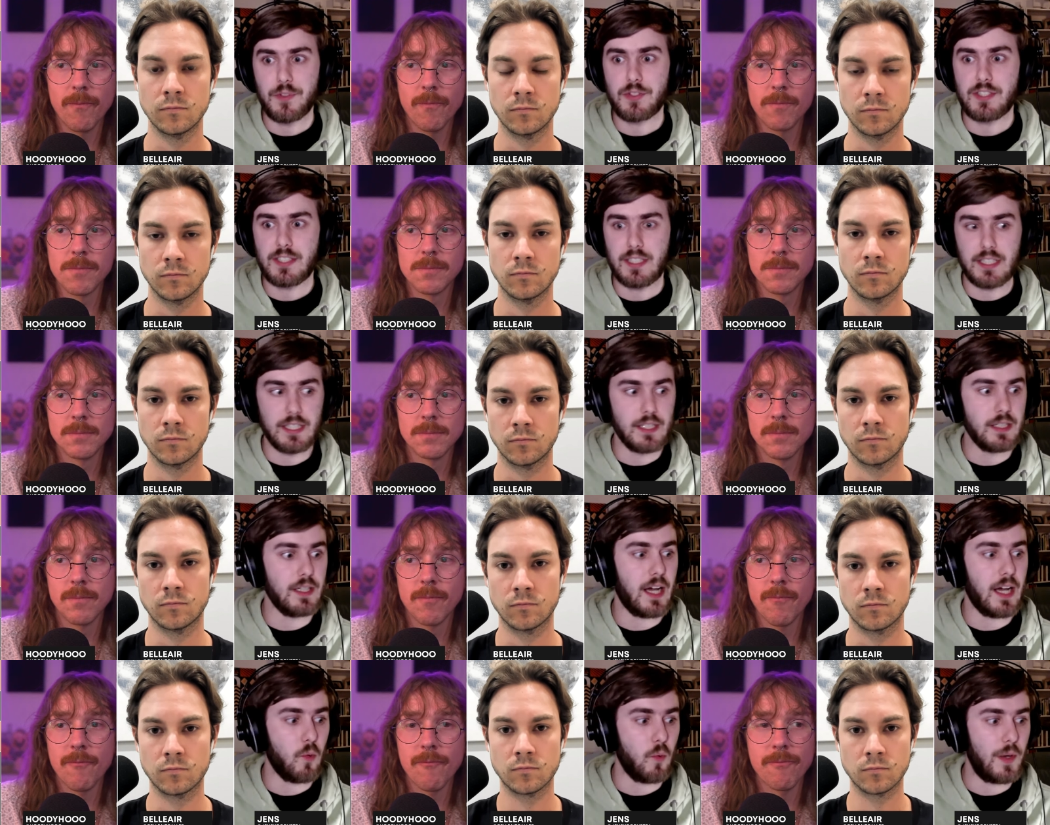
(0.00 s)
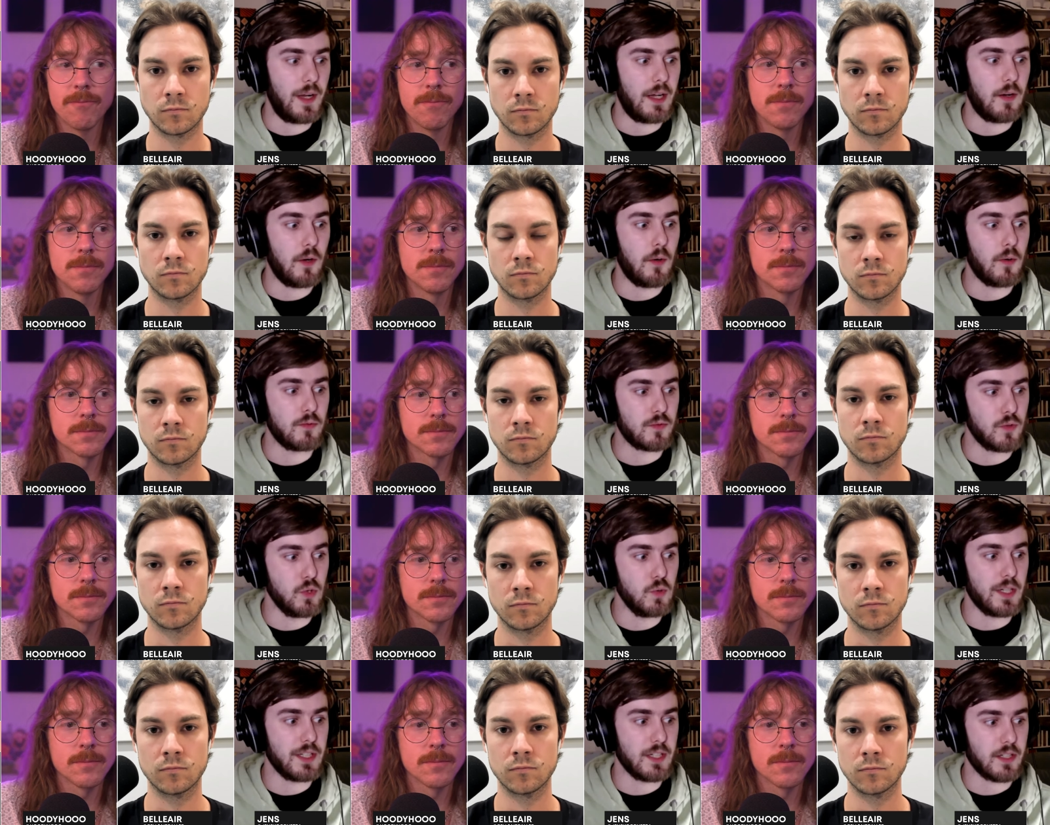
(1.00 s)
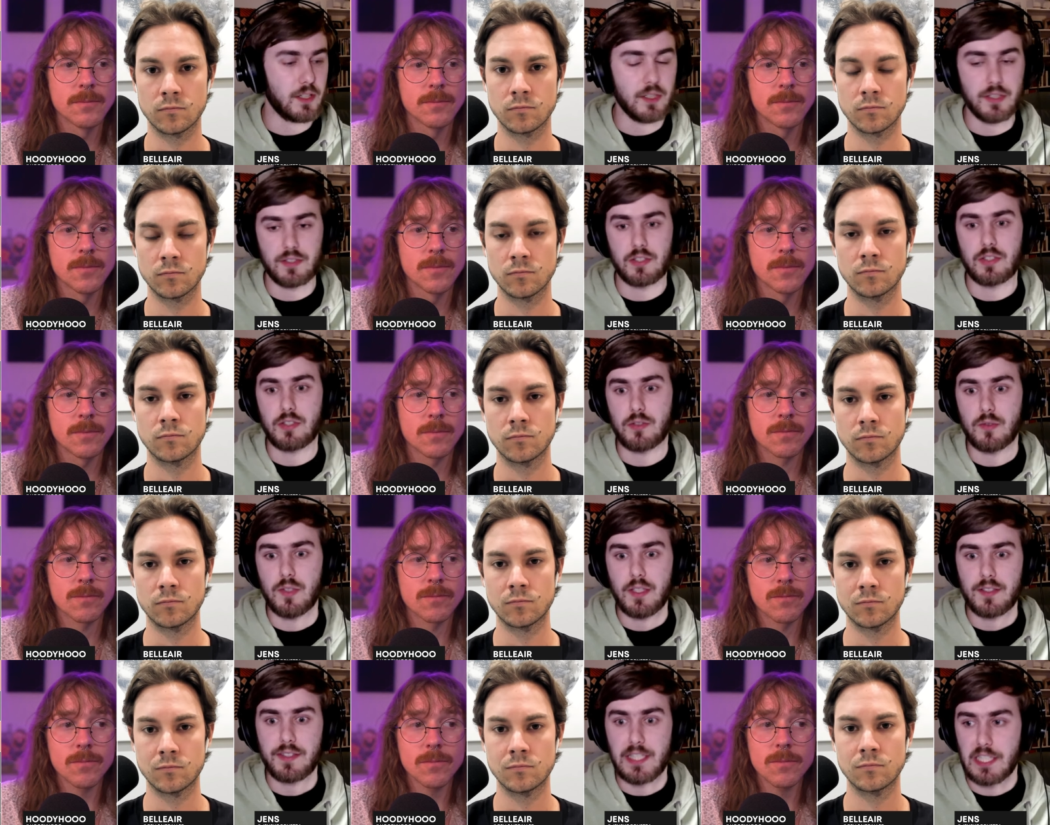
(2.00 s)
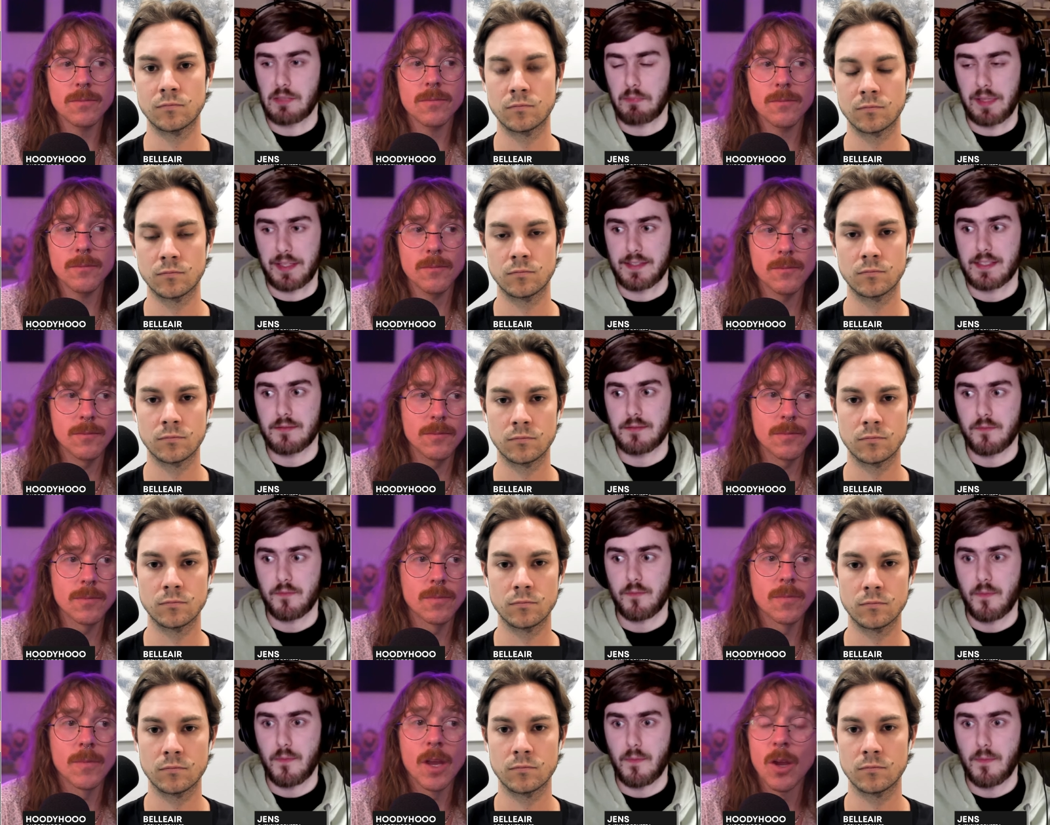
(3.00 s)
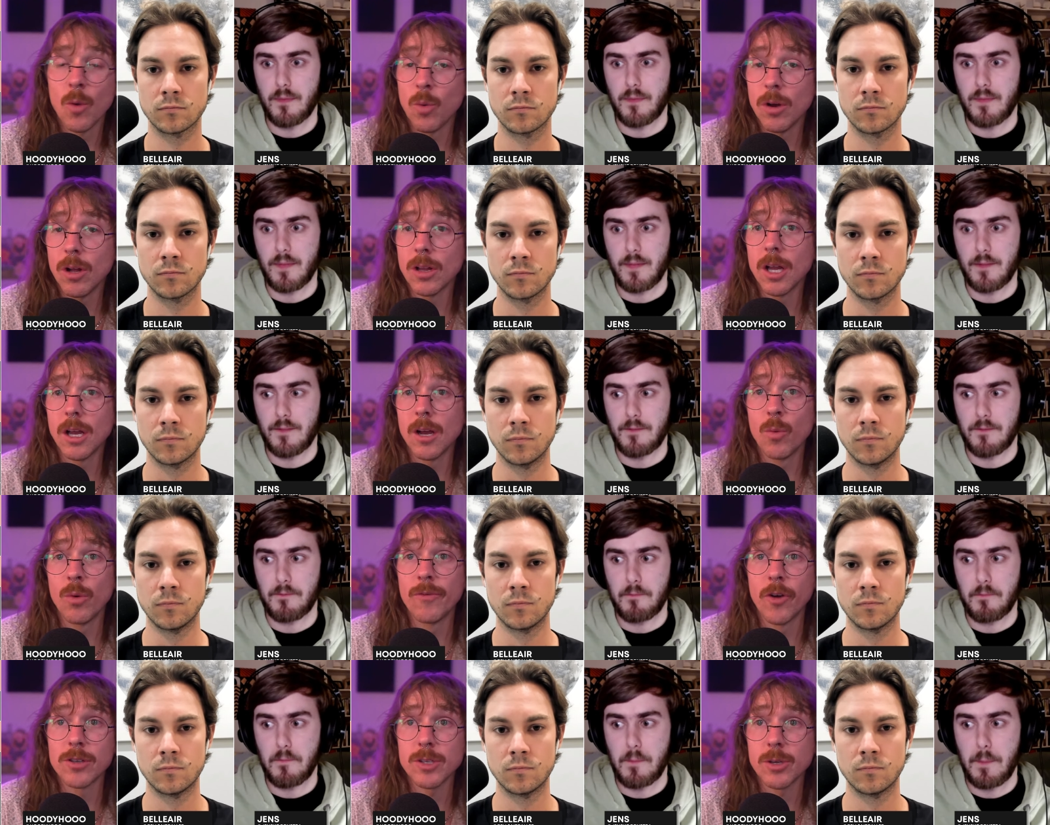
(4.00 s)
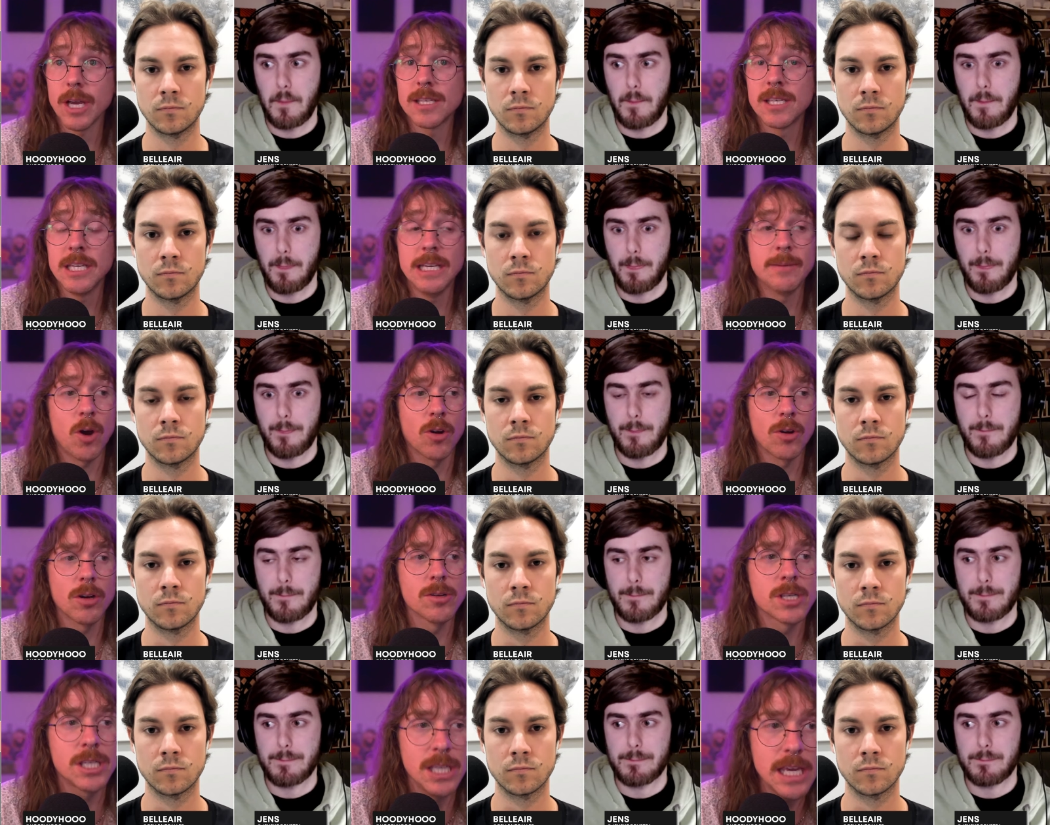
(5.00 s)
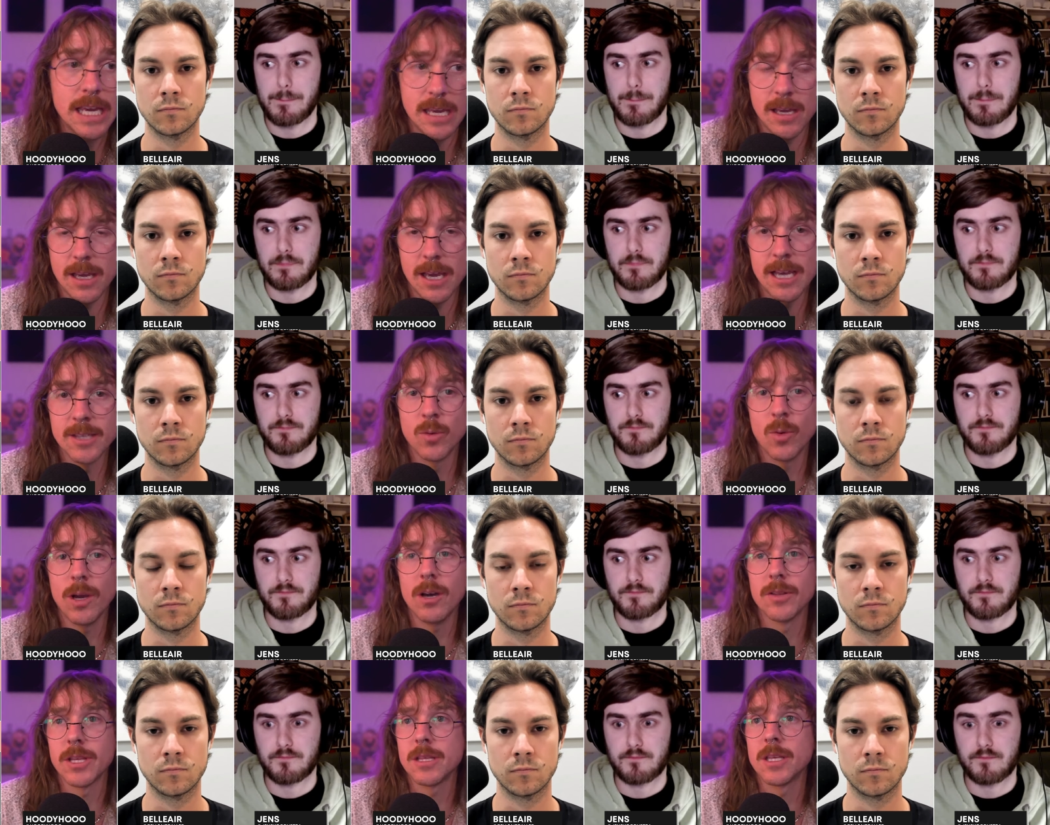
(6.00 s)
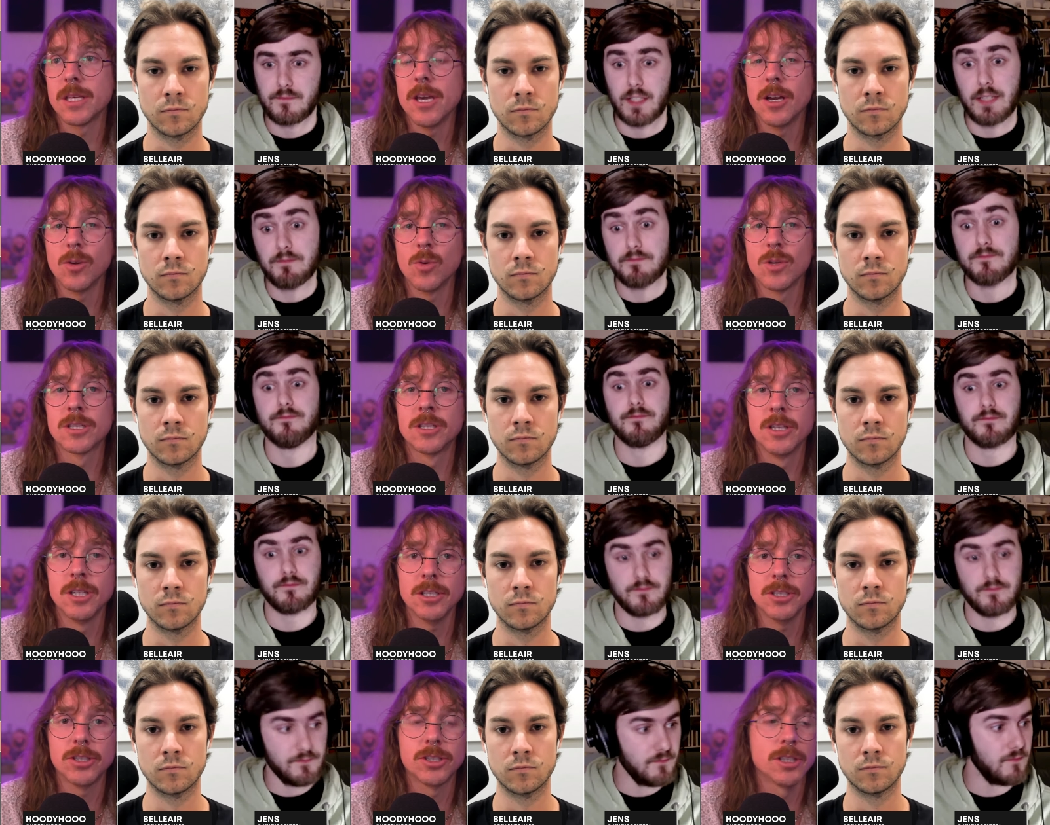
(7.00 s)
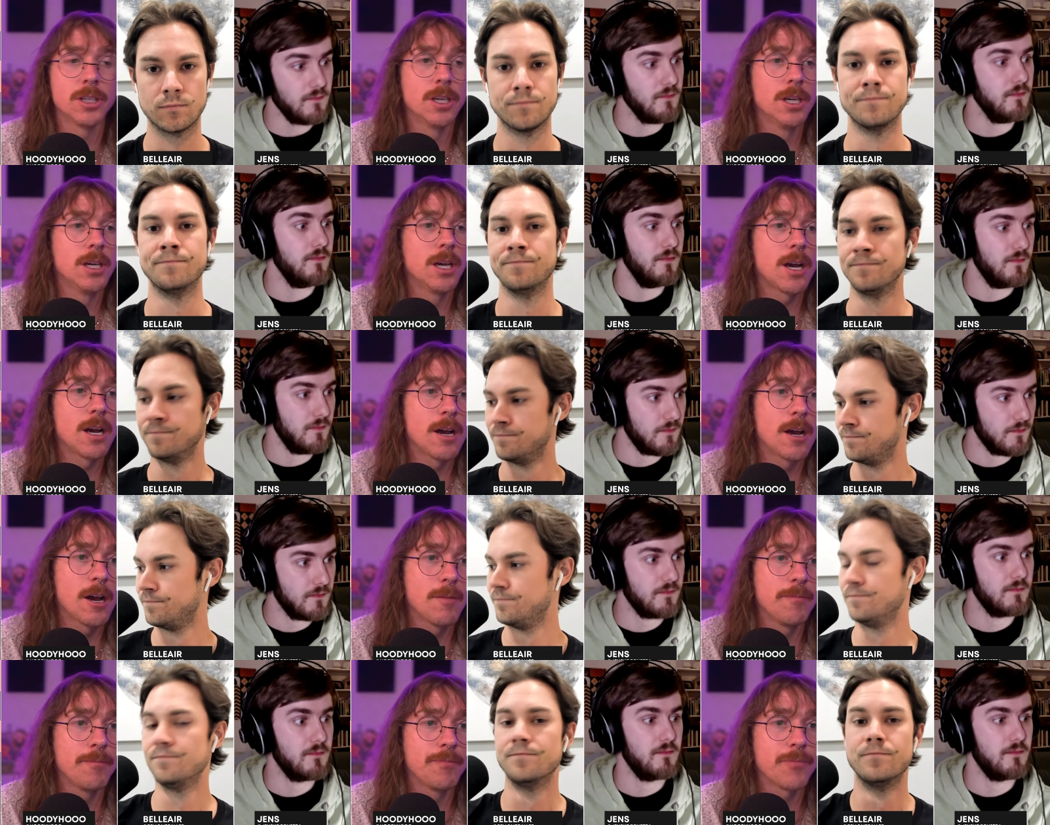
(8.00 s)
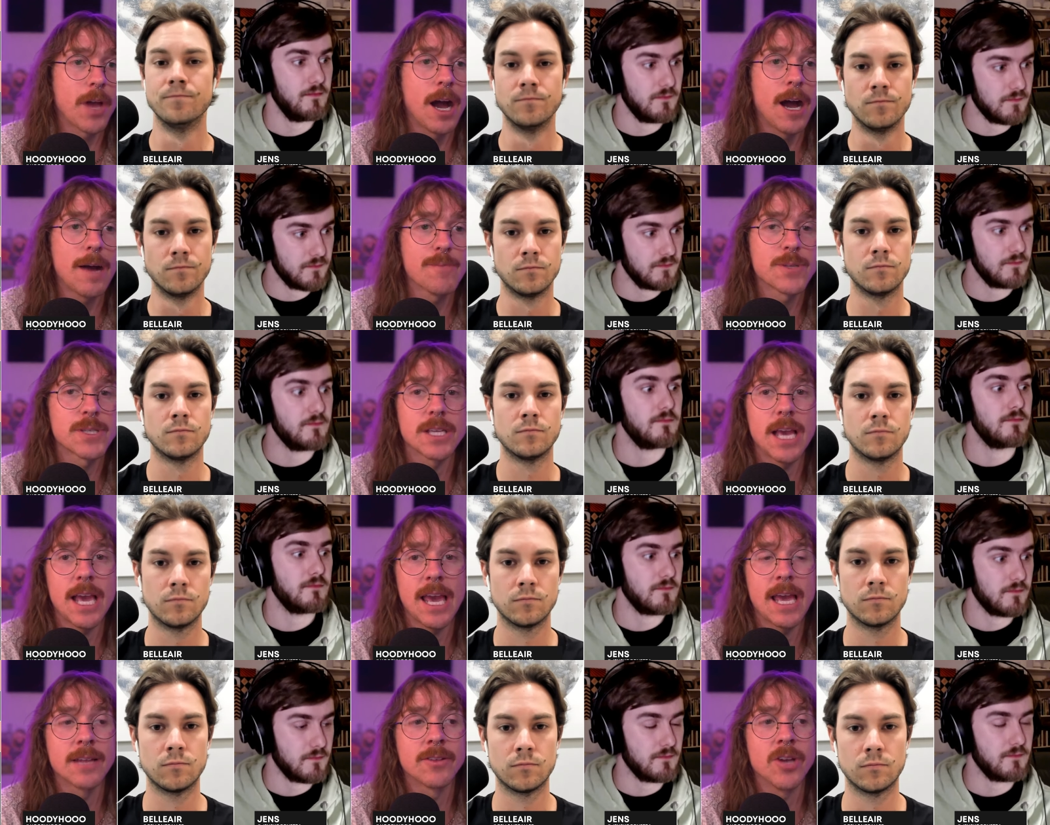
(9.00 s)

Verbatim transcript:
Speaker 1: to see how well Rule One are going to do this split.
Speaker 2: Well, uh, we've also got Team ROC as well. The the young yeah. ones, Nush, um, Ops, and